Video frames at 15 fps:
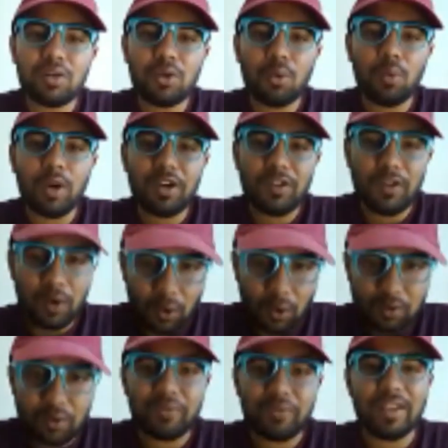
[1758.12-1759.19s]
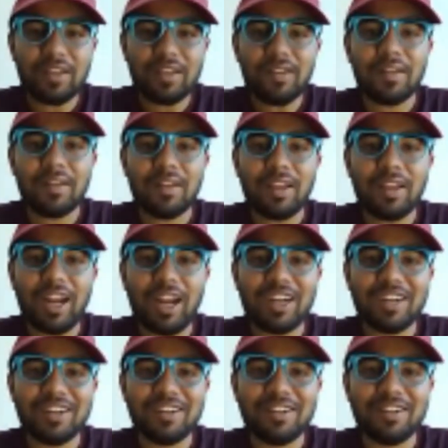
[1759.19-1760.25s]
towards a lot of things,
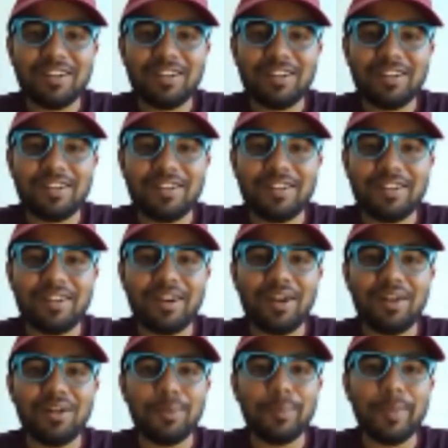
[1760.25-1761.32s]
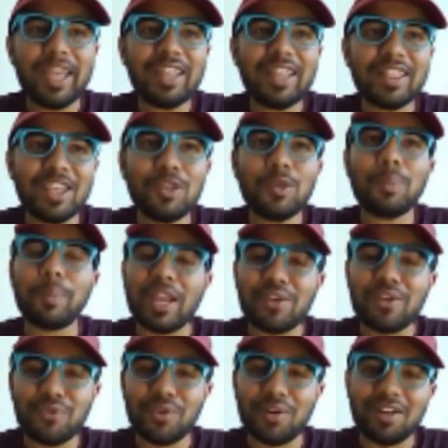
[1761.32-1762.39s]
and make things
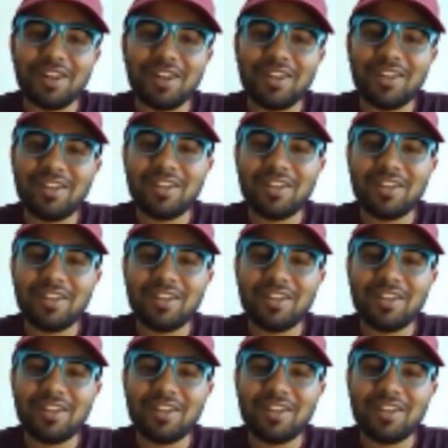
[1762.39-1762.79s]
playful,